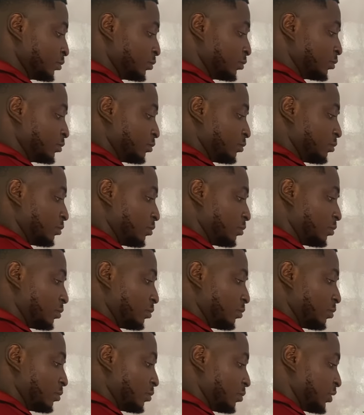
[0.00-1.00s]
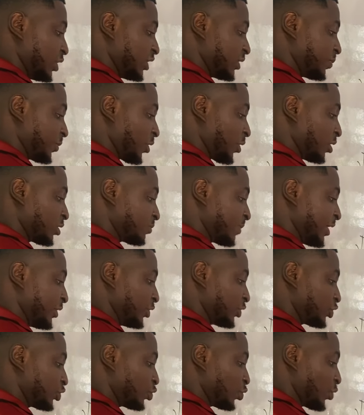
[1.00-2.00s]
2. This becomes
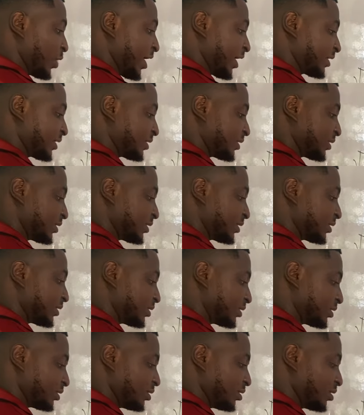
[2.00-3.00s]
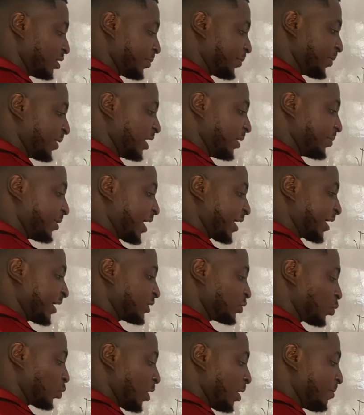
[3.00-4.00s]
minus 2x. Repeat the
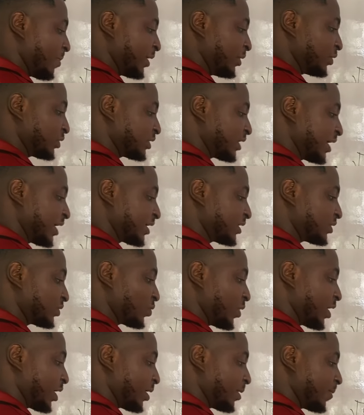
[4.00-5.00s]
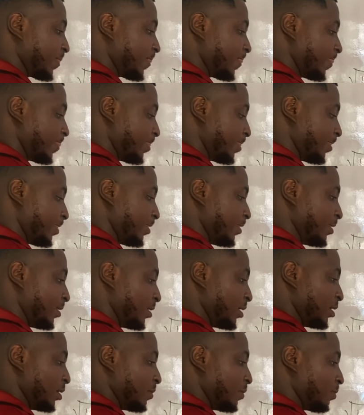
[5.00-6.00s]
bracket, 1 minus x squared,
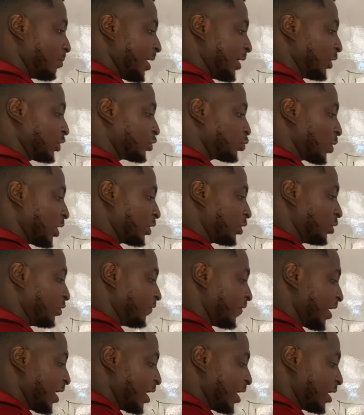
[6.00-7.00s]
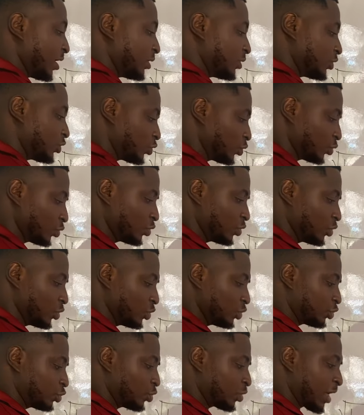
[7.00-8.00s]
minus 1 all over 2.
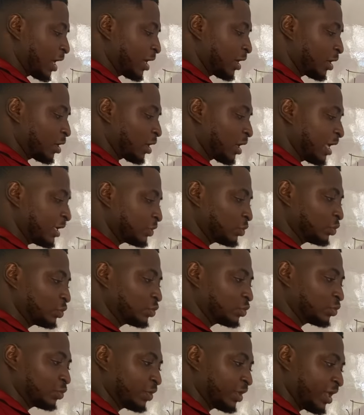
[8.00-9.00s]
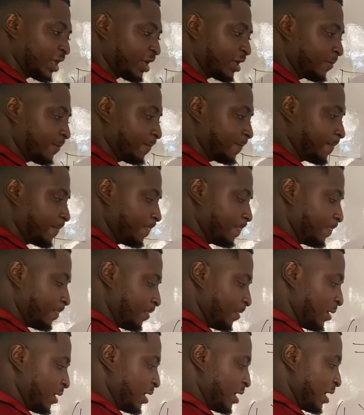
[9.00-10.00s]
2 can cancel 2 here,
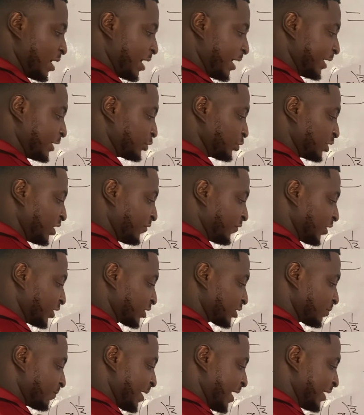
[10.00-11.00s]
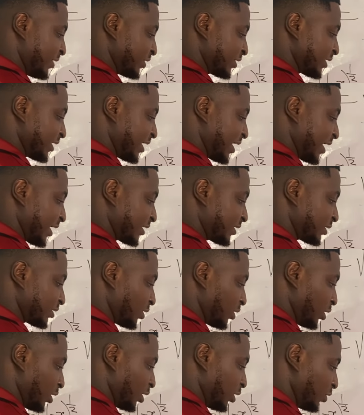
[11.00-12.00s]
and to give us minus x
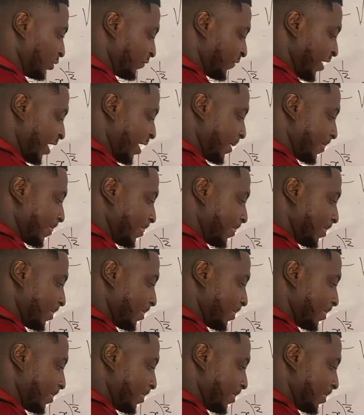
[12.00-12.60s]
all over